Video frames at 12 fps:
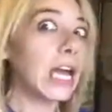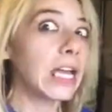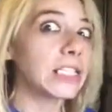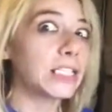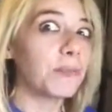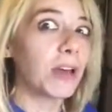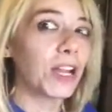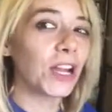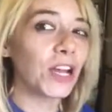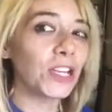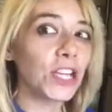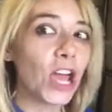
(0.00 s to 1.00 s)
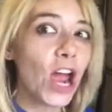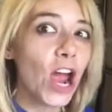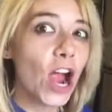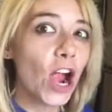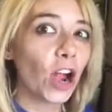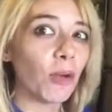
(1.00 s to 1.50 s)
It's been a
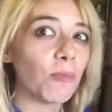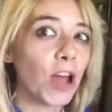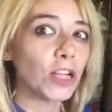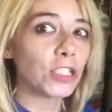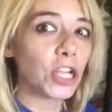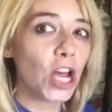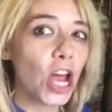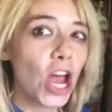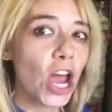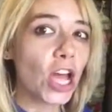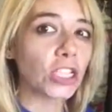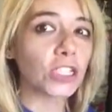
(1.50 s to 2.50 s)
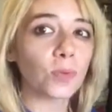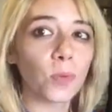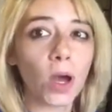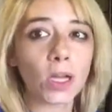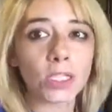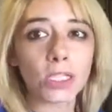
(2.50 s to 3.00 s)
year, bitches.
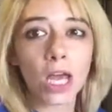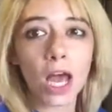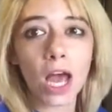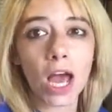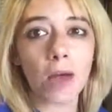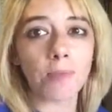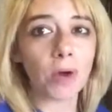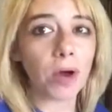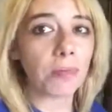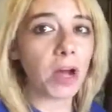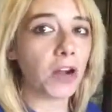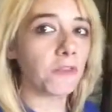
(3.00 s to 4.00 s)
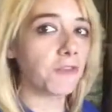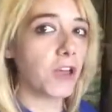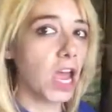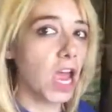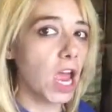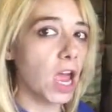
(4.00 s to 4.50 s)
What's up, Omar
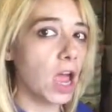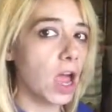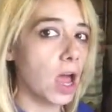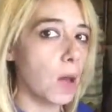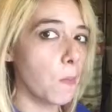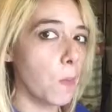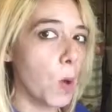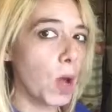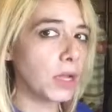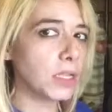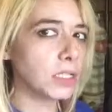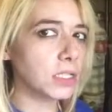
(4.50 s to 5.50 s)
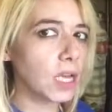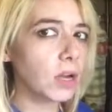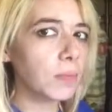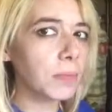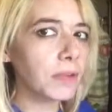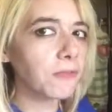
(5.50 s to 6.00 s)
fam? Why is that
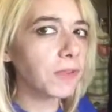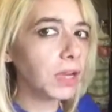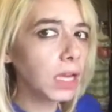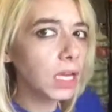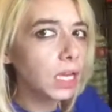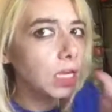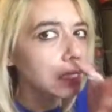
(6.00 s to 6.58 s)
on my face?